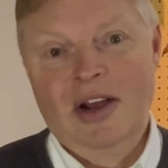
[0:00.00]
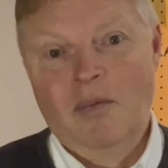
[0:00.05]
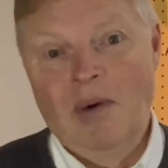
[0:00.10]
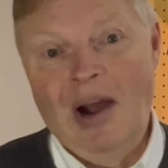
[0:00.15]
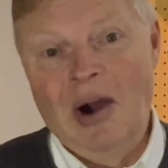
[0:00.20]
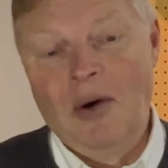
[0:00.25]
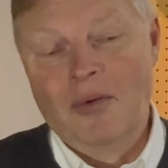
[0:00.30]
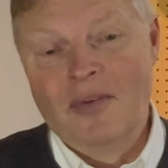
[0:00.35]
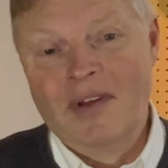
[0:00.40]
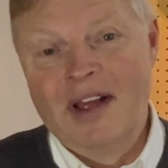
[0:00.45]

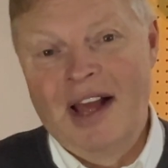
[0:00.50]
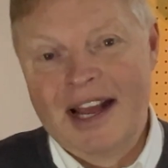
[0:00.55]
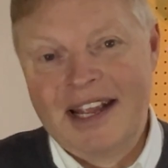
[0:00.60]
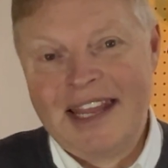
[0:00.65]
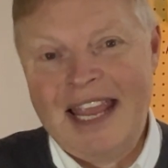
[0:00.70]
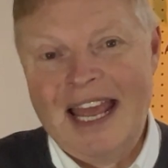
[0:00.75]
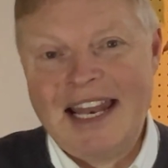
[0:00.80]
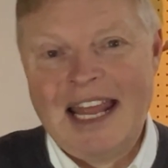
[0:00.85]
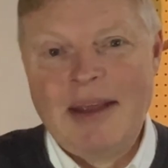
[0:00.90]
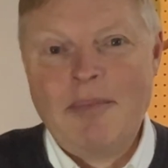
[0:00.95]
Well,
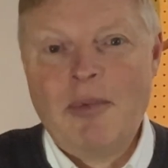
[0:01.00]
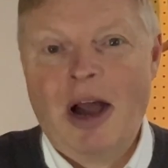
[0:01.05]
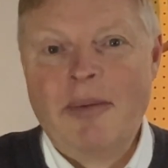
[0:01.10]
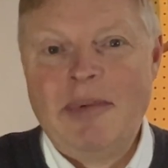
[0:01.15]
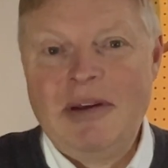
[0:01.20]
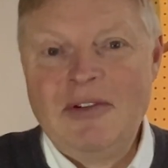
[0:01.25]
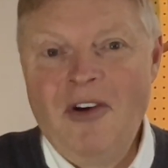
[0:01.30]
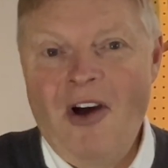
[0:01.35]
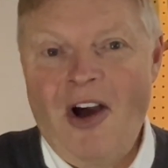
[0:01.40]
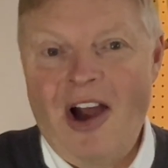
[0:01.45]
again, they might
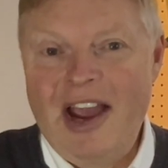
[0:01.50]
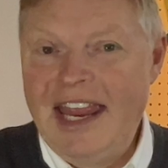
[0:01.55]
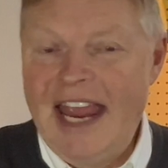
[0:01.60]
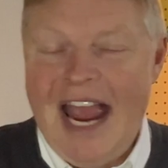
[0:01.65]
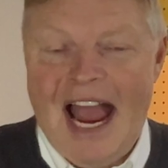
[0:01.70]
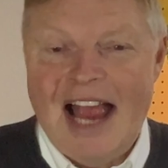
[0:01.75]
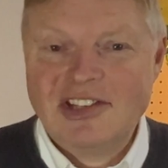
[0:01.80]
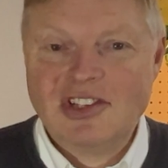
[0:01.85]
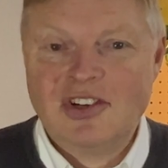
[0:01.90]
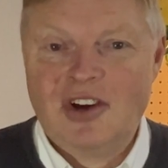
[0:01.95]
be right. It
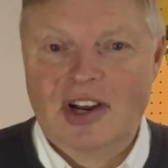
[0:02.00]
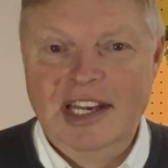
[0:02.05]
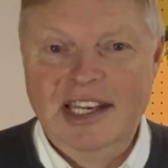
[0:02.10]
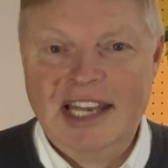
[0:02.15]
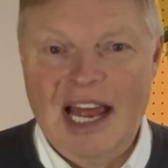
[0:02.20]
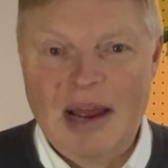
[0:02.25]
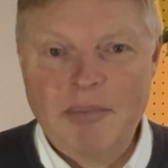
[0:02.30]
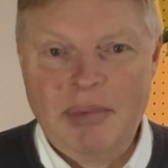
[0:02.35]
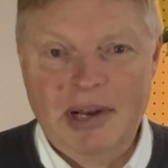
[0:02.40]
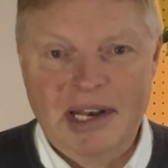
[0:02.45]
hasn't got any
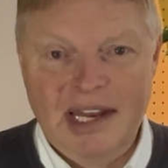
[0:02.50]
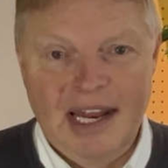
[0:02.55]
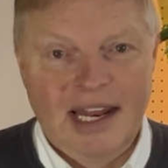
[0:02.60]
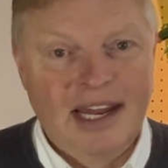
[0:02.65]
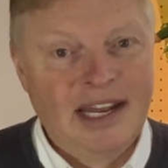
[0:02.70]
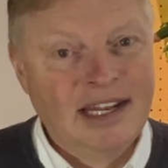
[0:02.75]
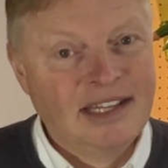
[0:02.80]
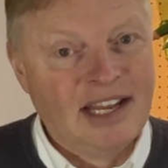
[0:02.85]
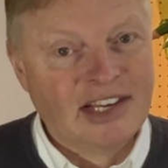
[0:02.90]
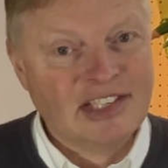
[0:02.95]
damp in
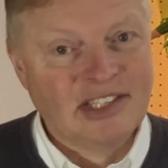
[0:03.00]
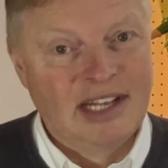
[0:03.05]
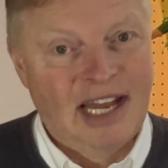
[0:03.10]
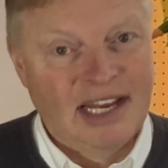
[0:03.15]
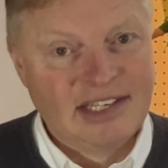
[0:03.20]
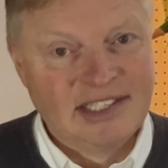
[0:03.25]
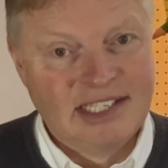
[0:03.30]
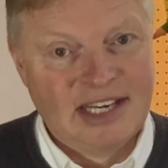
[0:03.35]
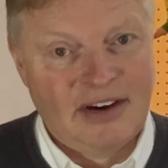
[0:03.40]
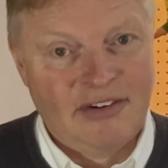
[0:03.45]
it, doesn't
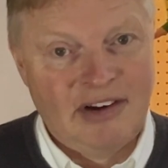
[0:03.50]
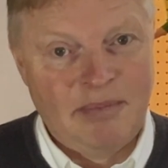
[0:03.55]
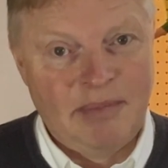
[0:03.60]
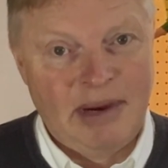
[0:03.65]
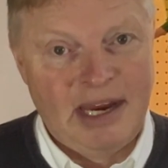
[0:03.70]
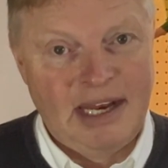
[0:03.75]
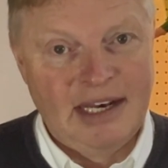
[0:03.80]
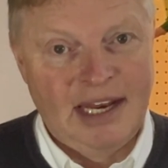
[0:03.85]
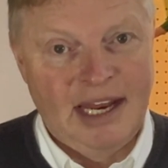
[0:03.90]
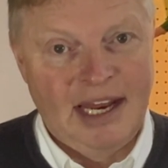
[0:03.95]
necessarily
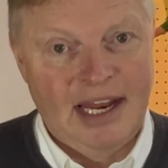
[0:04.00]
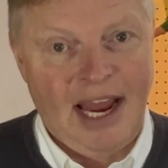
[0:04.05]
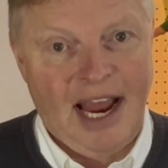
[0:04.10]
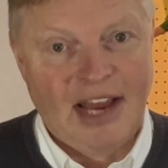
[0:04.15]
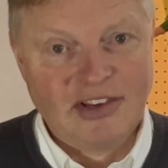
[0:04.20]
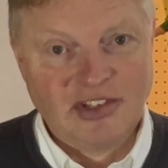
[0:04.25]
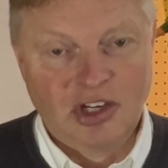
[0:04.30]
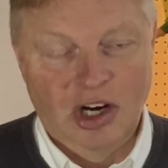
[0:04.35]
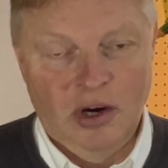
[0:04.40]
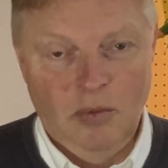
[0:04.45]
mean it
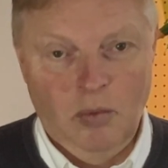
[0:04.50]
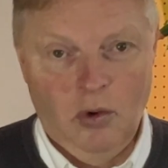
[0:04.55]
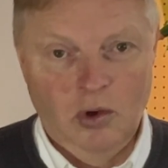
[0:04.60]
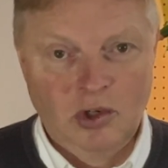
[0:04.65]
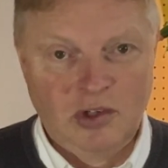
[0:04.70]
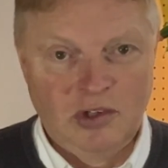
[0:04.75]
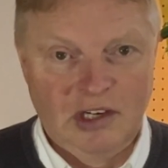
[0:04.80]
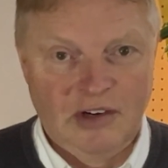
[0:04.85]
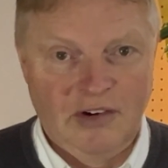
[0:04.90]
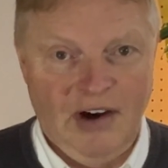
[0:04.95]
hasn't got
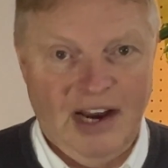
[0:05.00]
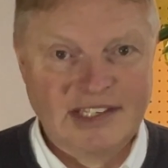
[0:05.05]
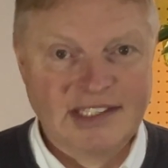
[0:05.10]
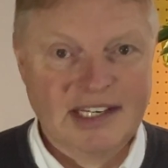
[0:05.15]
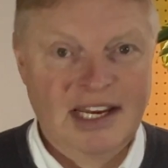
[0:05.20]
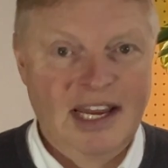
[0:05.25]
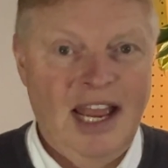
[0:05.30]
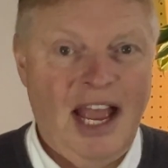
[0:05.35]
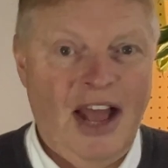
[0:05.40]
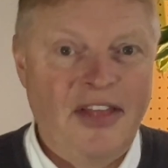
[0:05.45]
water ingress.
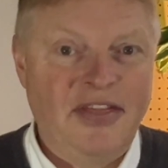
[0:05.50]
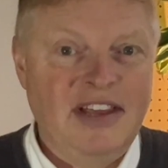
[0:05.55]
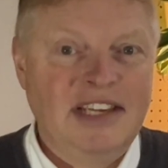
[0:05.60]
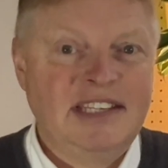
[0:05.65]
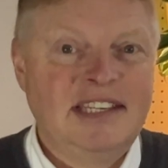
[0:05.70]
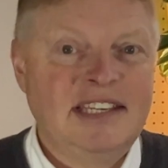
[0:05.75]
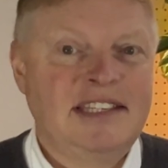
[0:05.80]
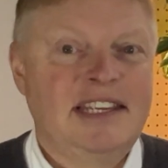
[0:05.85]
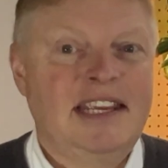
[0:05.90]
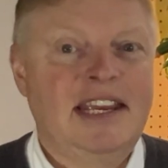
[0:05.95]
And
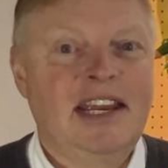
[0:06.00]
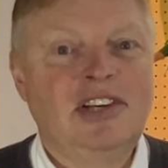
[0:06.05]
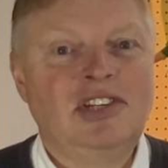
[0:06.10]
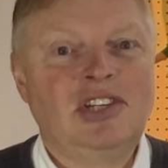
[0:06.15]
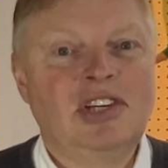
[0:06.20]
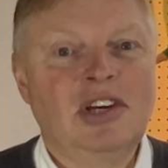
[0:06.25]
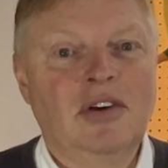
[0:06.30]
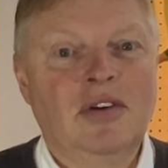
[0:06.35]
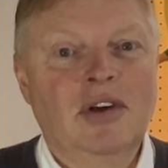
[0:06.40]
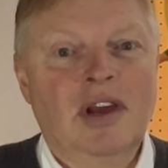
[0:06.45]
this is the
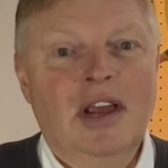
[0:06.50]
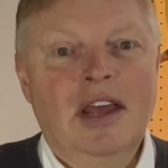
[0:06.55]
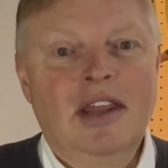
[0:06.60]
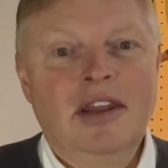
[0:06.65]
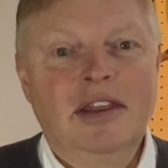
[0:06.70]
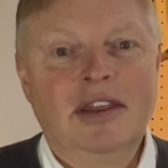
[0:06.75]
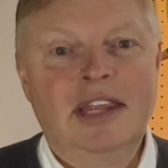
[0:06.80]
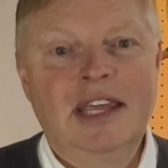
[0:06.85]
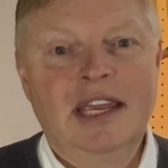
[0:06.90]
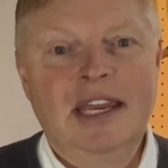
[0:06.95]
issue,
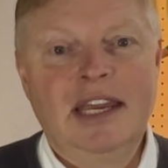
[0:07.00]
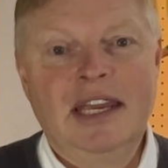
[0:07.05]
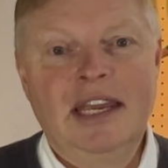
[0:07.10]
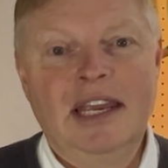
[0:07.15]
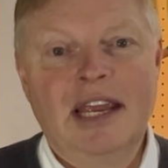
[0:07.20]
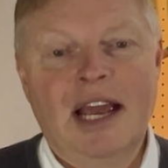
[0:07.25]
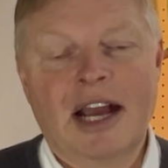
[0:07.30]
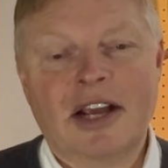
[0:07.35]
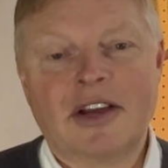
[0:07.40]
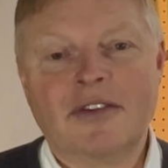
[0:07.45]

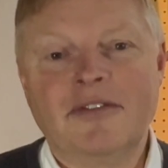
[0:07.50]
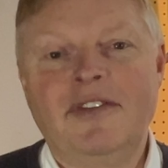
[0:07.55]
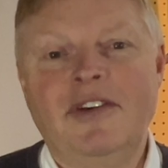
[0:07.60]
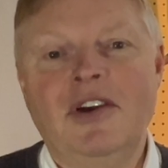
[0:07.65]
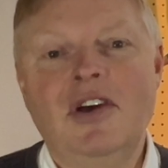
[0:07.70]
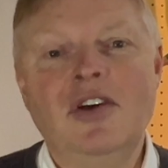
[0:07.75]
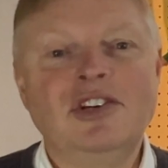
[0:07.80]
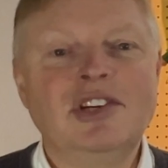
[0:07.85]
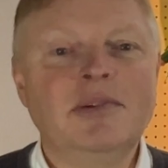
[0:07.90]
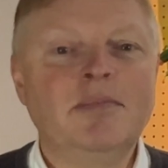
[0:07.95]
the
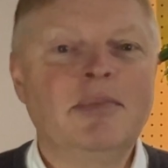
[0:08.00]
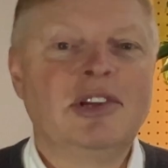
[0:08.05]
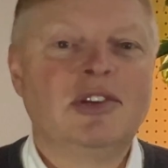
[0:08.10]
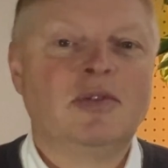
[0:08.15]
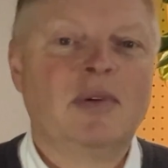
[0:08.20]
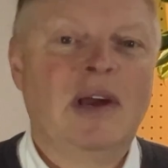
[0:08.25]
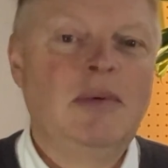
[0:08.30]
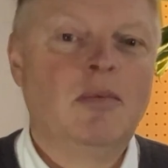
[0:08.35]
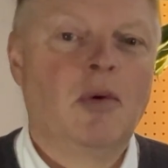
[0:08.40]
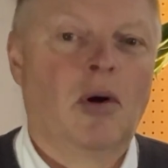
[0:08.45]
confusion
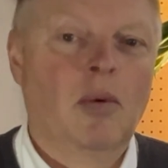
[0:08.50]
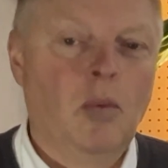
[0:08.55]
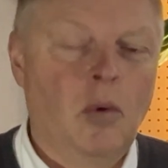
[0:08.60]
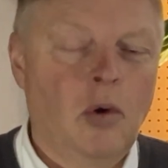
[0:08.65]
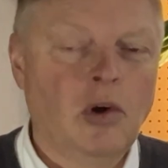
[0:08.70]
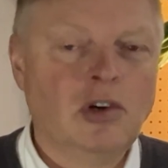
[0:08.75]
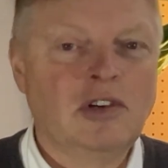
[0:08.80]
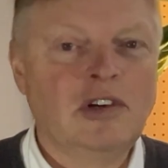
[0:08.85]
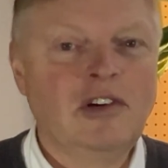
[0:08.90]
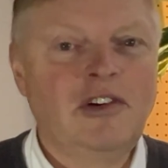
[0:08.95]
between what
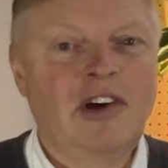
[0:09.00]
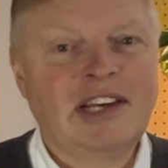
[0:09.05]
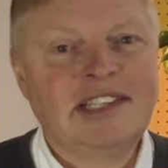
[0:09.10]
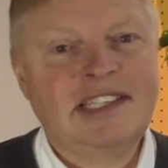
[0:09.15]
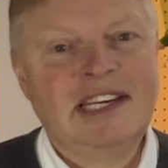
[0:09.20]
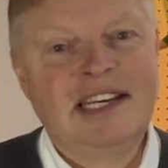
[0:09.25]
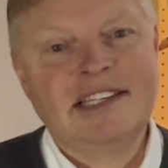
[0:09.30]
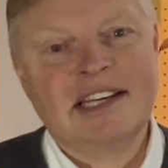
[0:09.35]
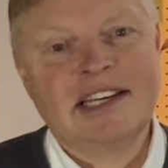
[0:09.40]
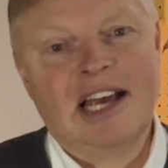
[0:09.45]
water
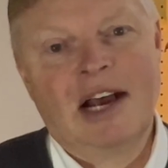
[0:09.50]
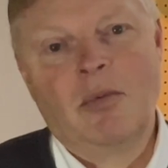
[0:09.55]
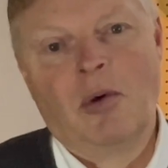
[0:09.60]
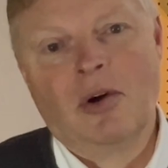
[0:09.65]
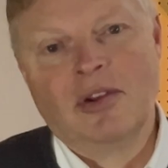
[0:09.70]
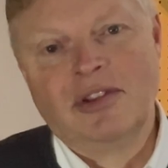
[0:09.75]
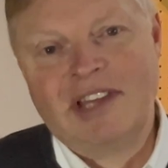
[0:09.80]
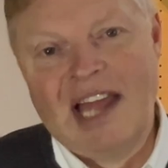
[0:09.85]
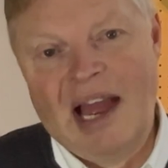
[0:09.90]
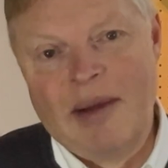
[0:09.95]
ingress is and
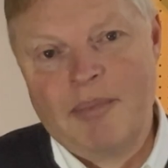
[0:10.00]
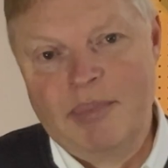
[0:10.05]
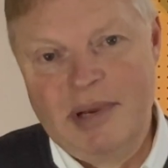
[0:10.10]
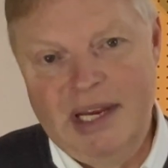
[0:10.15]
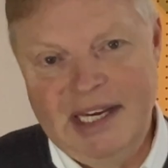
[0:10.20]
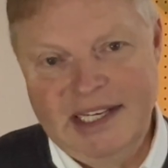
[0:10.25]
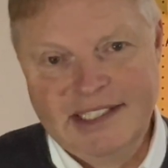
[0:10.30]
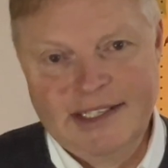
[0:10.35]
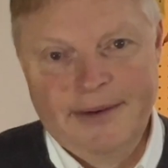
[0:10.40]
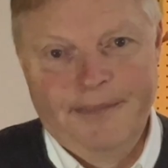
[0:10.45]
what damp
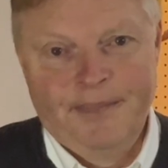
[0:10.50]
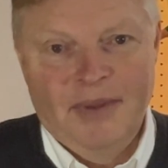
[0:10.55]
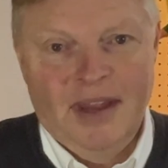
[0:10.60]
is.